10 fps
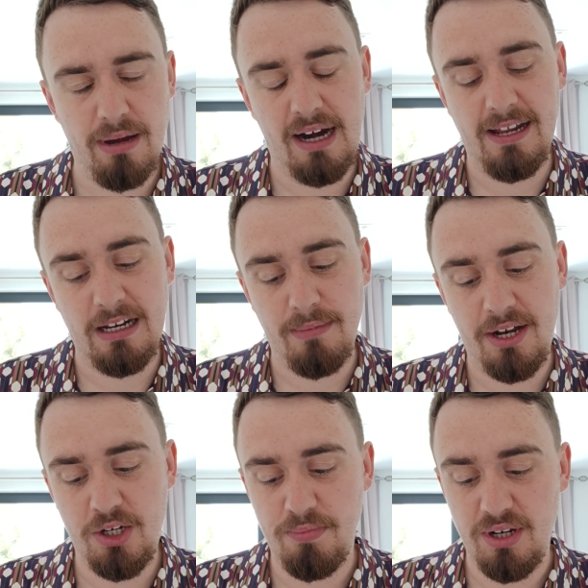Bank ladder
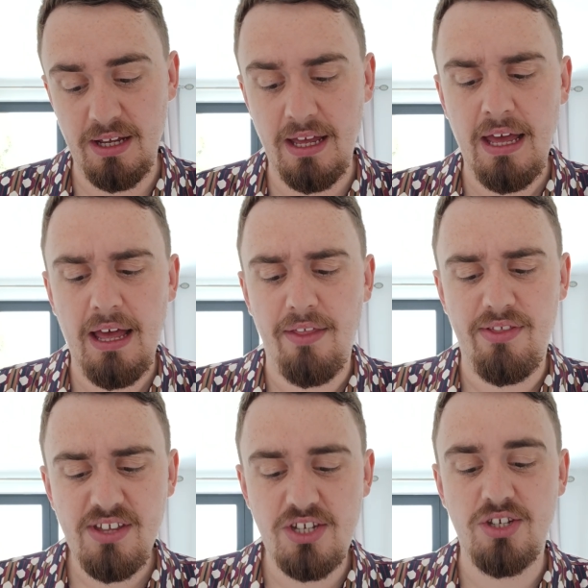match. But
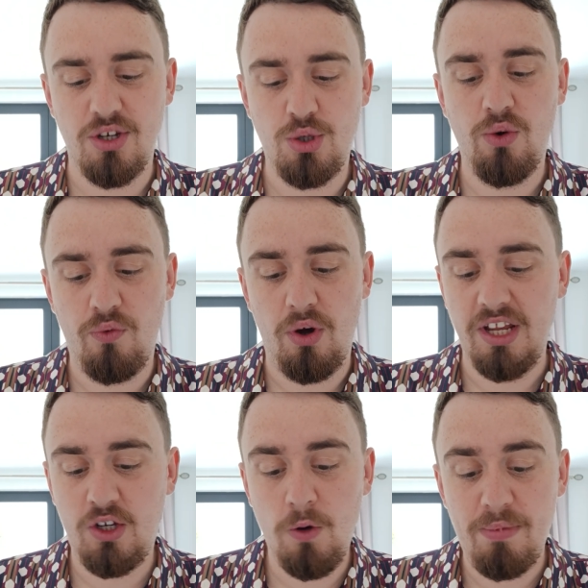this is a tough one.
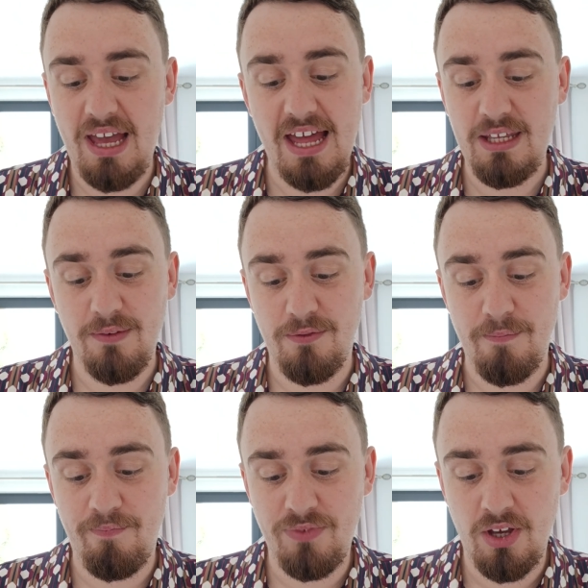It could be any of
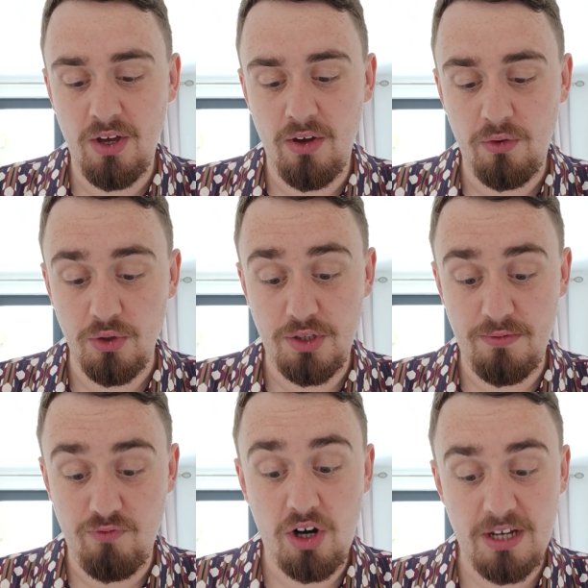them. Of
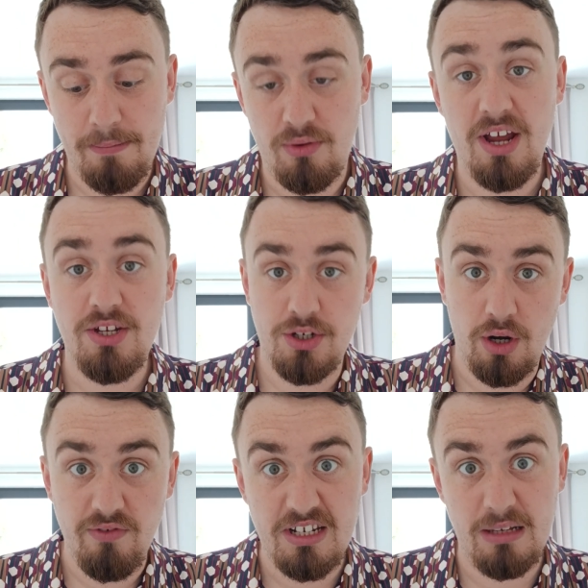course, Roxanne Perez has
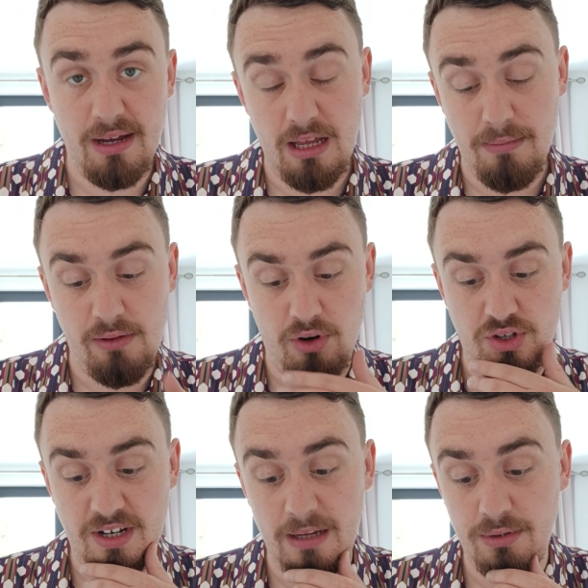only recently made her main
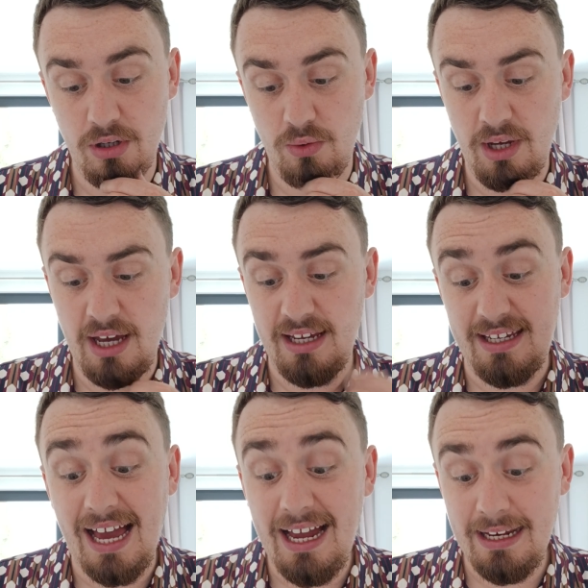roster debut.
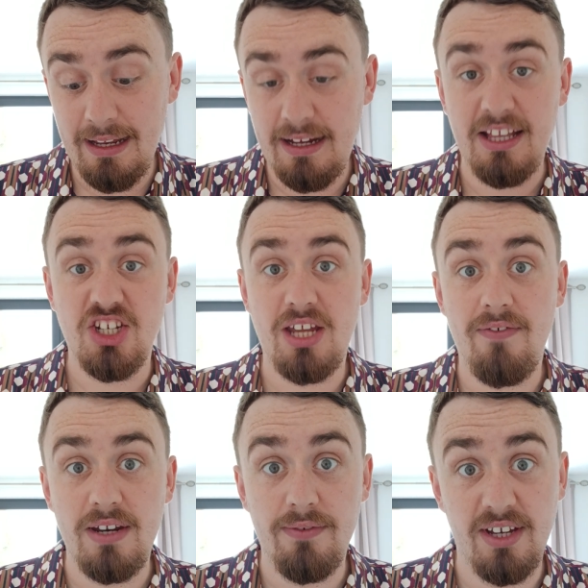Guyla and
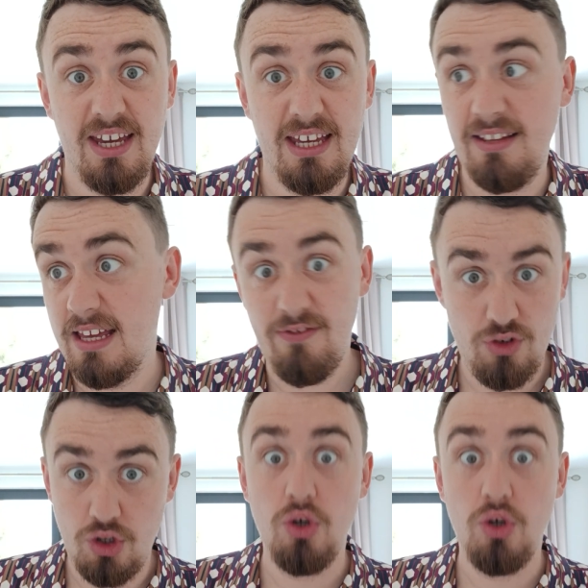Stephanie Vaquer, they've